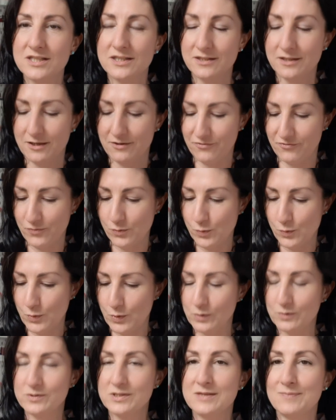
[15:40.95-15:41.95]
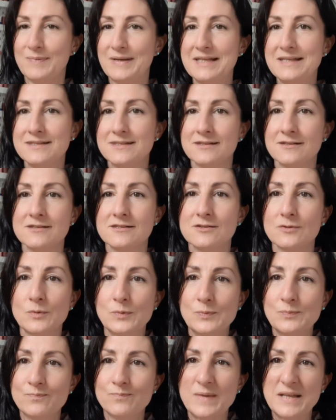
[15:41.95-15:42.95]
that have all got splinters
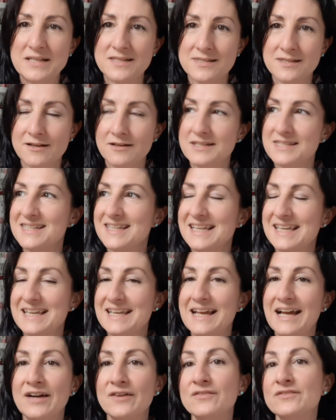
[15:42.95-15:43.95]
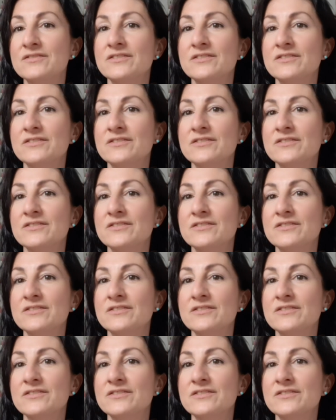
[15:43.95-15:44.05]
or bits that are sticking out,